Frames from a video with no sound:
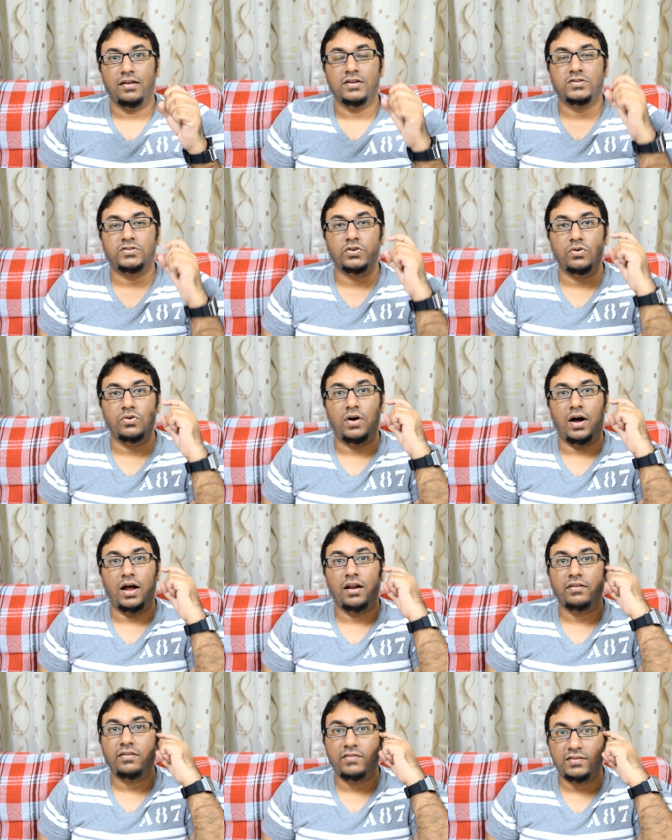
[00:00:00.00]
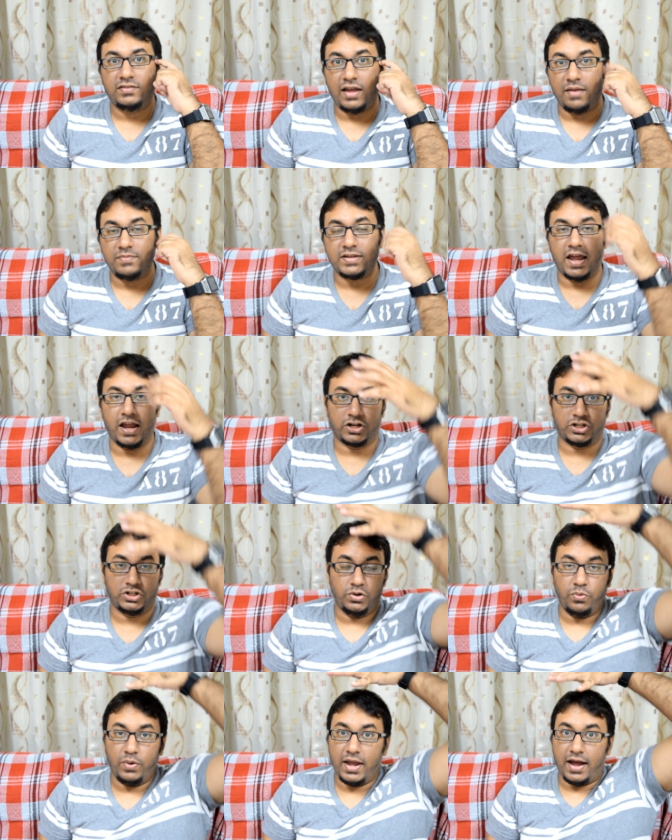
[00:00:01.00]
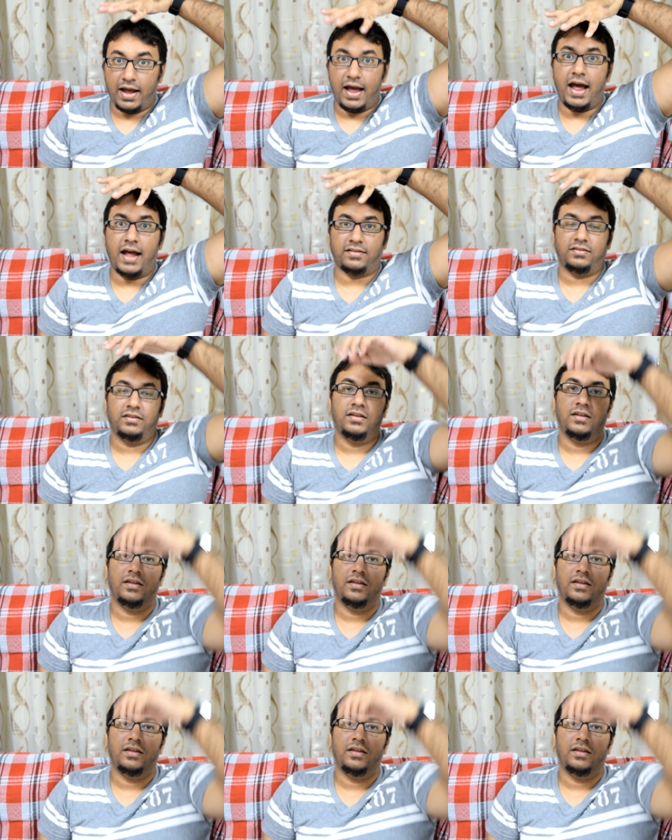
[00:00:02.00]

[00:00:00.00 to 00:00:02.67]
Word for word: So a lot of the times I actually wear a hat